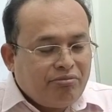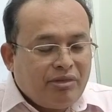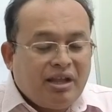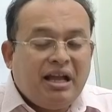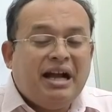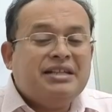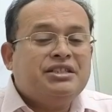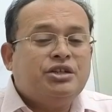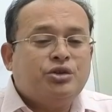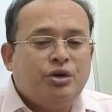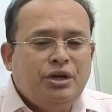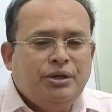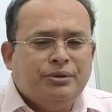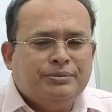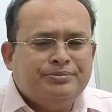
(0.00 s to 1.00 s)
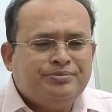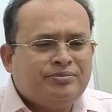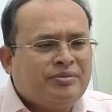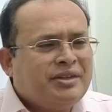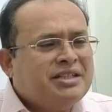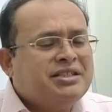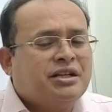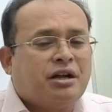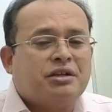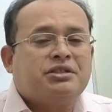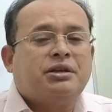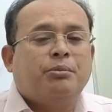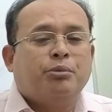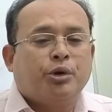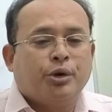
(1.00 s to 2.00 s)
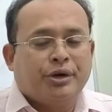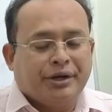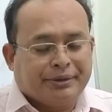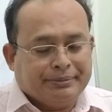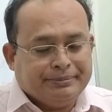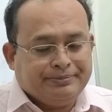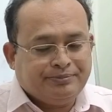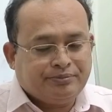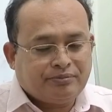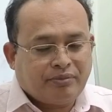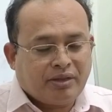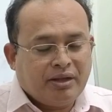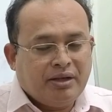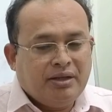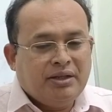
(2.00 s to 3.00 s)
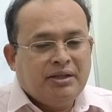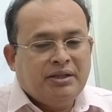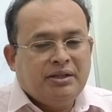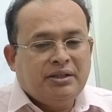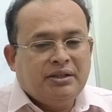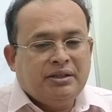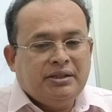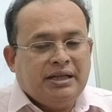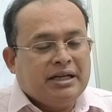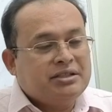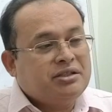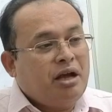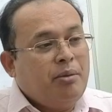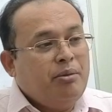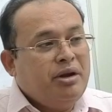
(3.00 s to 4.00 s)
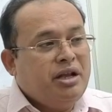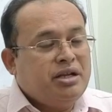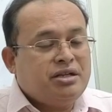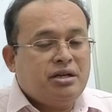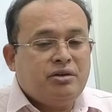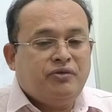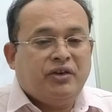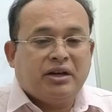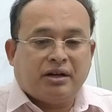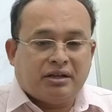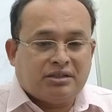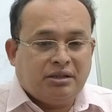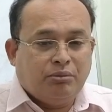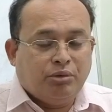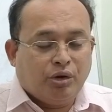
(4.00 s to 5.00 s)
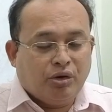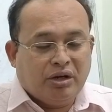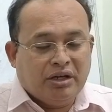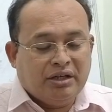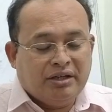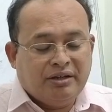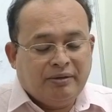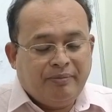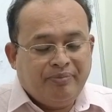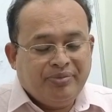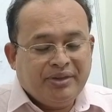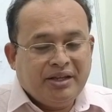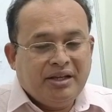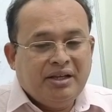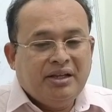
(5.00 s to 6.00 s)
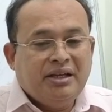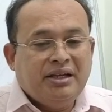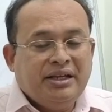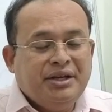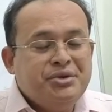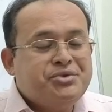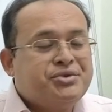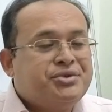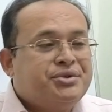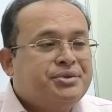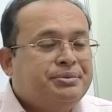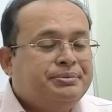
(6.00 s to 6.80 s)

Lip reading: As I told you, there is a custom broker. Examination for custom broker is